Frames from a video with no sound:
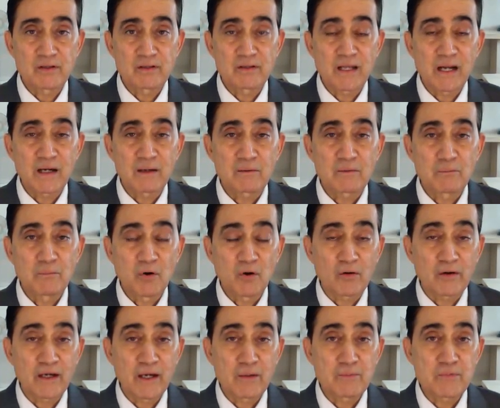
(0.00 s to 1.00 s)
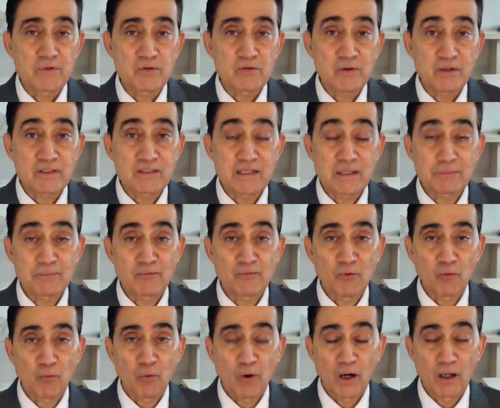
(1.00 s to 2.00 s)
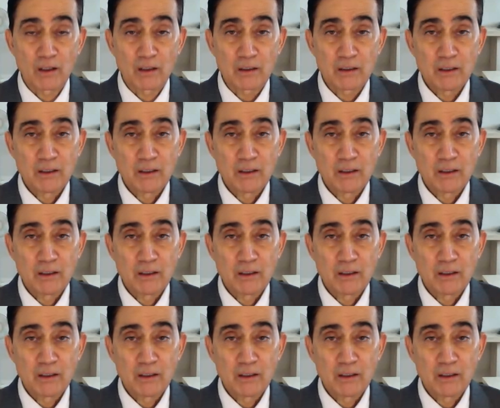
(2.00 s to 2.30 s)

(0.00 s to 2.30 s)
in that book came true except for one.